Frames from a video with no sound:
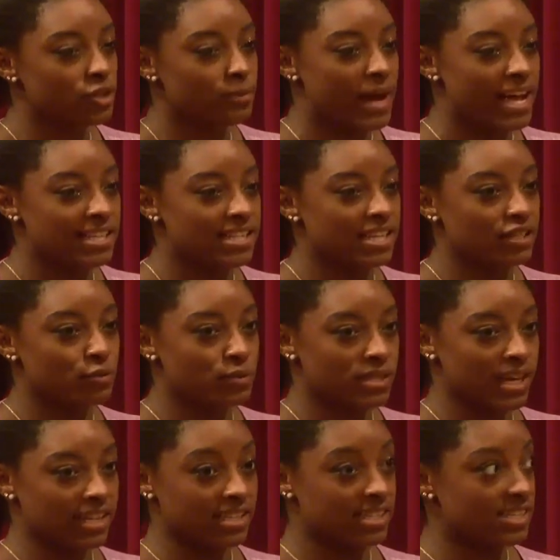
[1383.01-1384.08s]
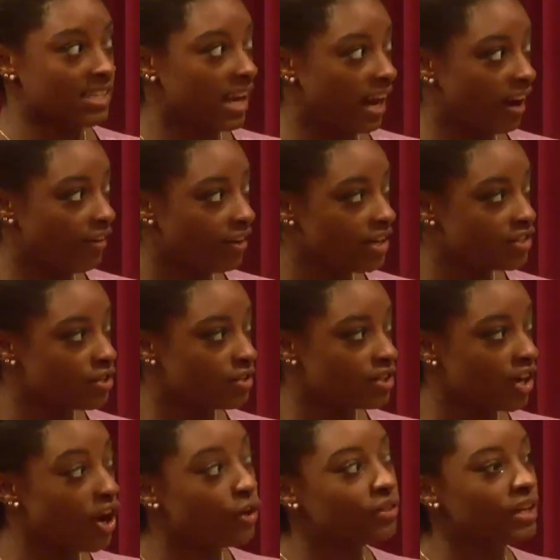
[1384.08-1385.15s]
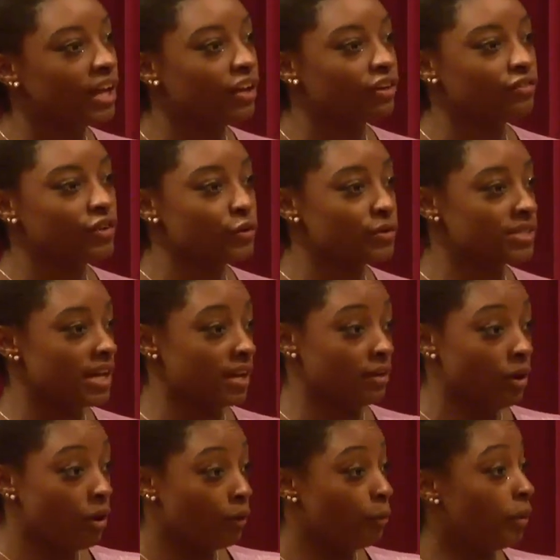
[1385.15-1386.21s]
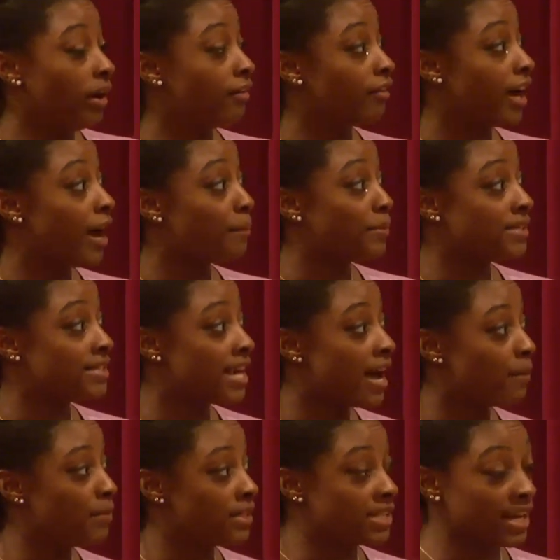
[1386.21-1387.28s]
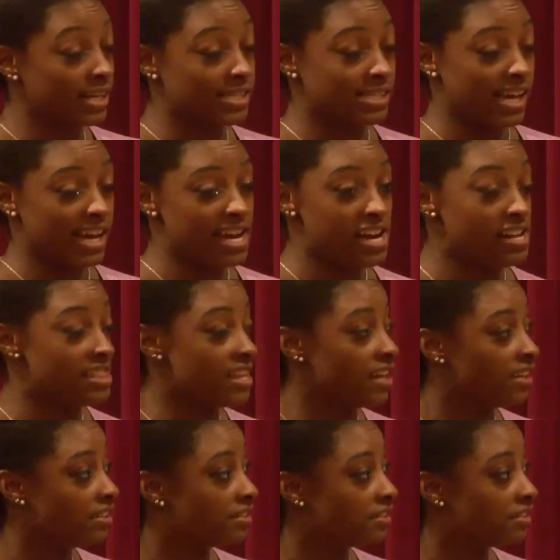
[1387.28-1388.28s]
gymnastics was like scary. So it's like, oh, the interview is like whatever happens happens. I could say anything.